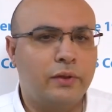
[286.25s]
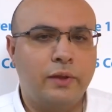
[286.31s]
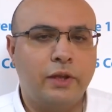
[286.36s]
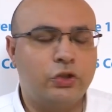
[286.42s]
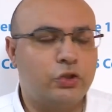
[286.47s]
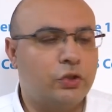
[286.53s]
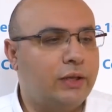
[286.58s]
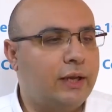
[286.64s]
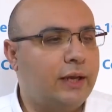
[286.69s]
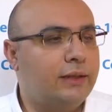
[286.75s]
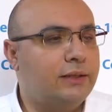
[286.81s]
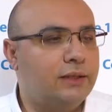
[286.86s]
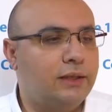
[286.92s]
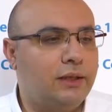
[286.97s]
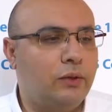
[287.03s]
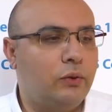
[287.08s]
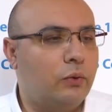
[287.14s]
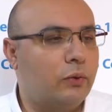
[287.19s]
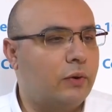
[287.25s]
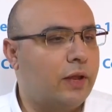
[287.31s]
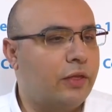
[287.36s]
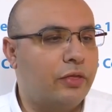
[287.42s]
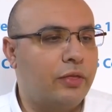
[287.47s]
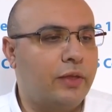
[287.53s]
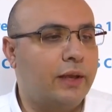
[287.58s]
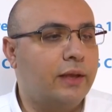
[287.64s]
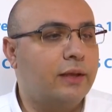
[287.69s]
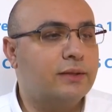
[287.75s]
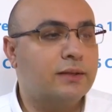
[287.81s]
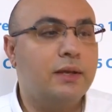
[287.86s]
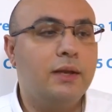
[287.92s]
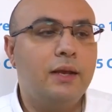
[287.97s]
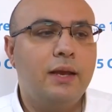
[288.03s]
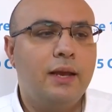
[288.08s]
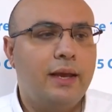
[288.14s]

nationality or ethnics,